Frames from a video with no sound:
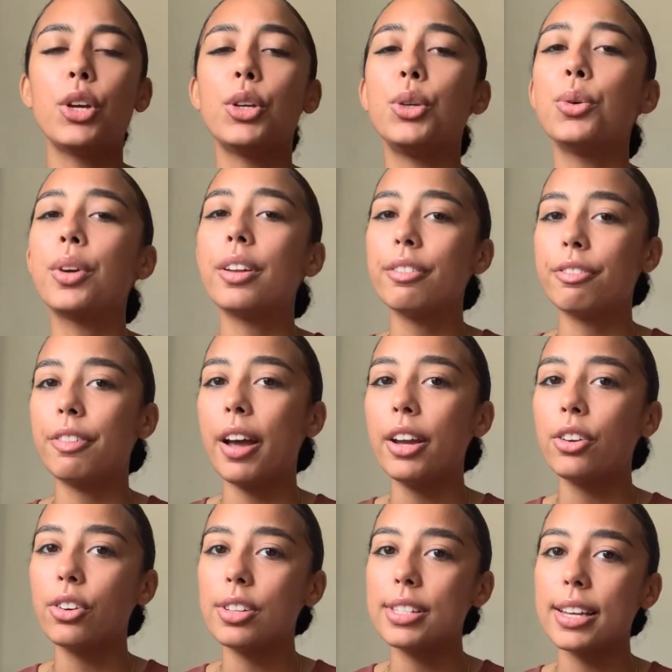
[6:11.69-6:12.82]
You can find
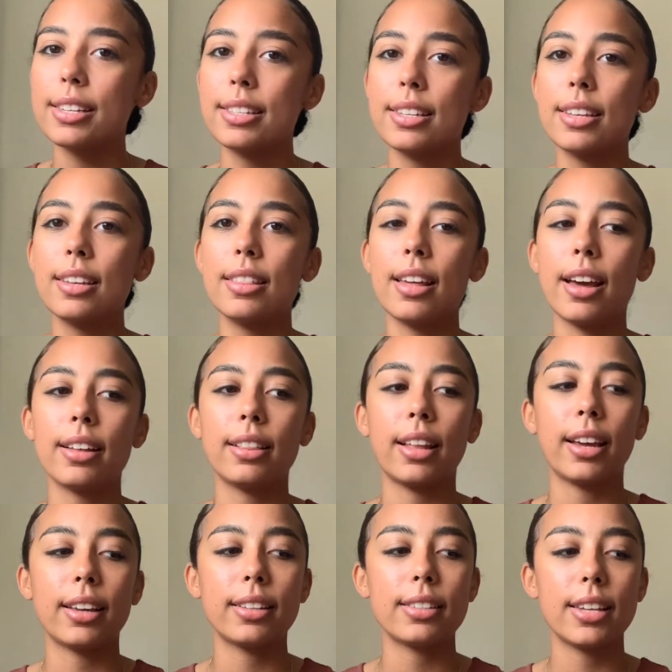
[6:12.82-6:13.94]
grand taxi that
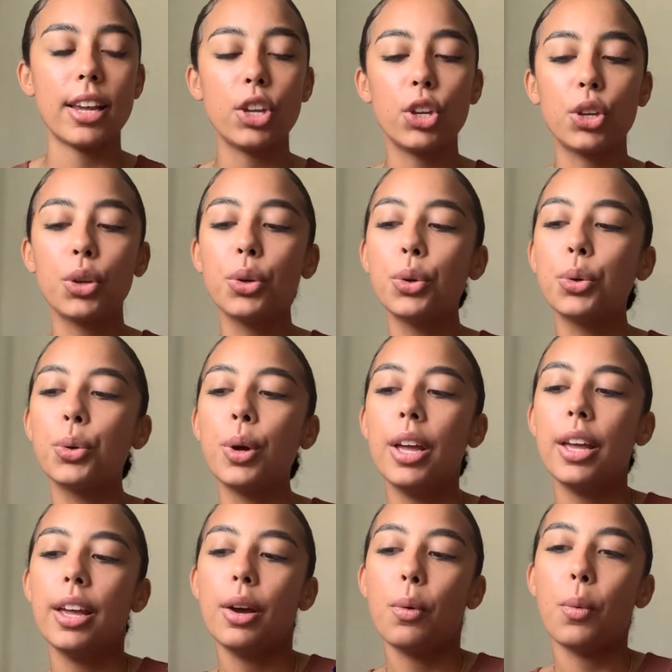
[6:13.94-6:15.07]
take you
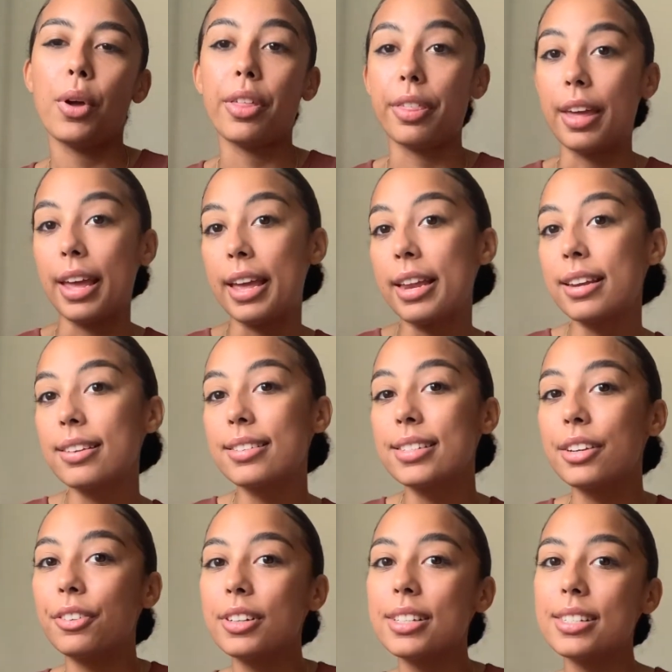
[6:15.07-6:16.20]
within
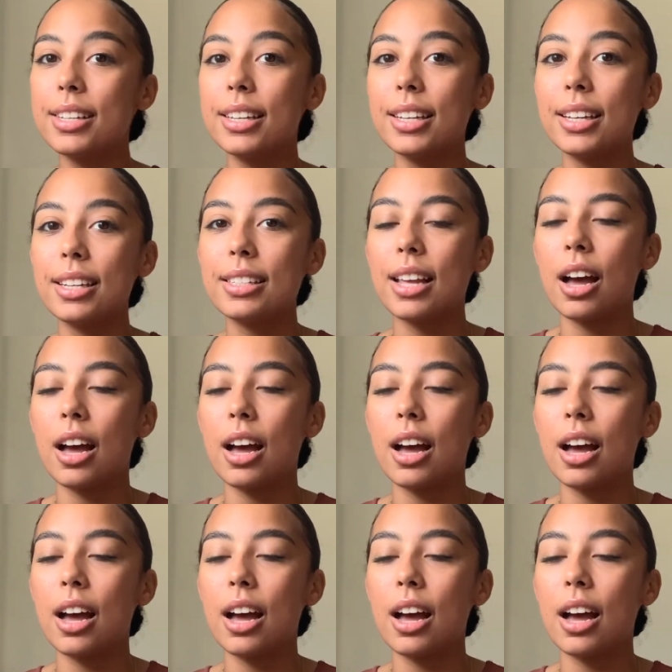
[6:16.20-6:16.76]
different cities,